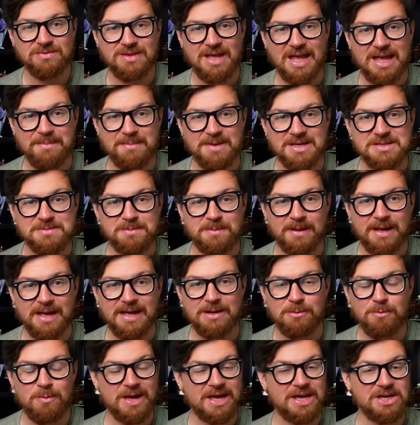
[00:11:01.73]
Name
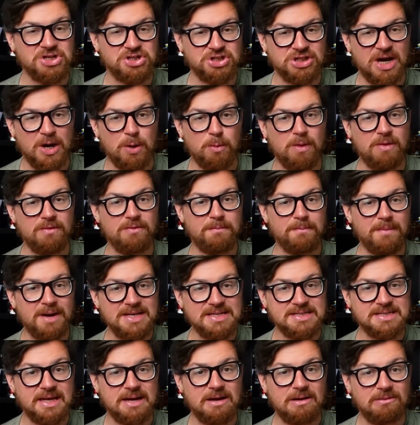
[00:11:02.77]
Explain, where you can chat with
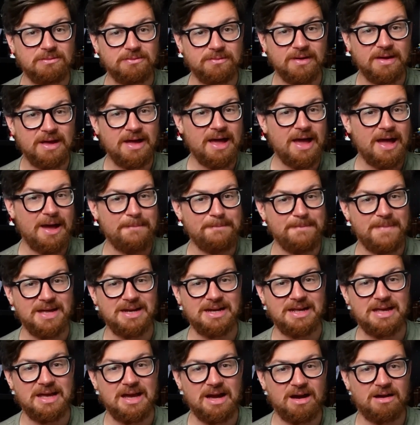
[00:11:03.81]
myself and
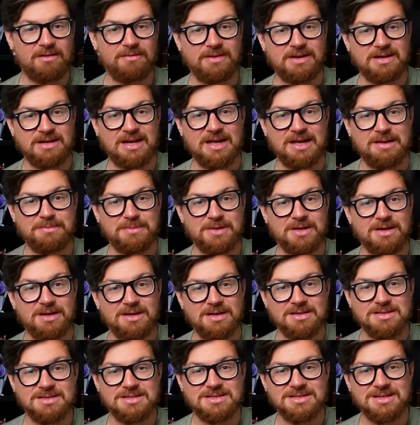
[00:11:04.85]
many other name
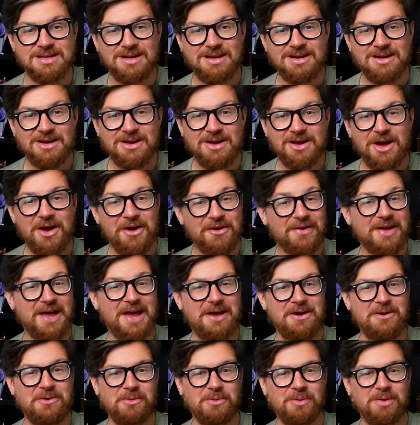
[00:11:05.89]
nerds.
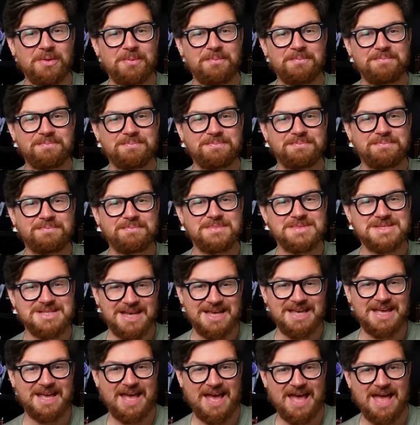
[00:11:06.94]
Okay all,
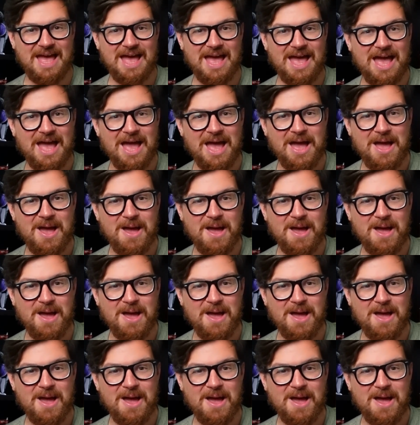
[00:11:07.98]
take care.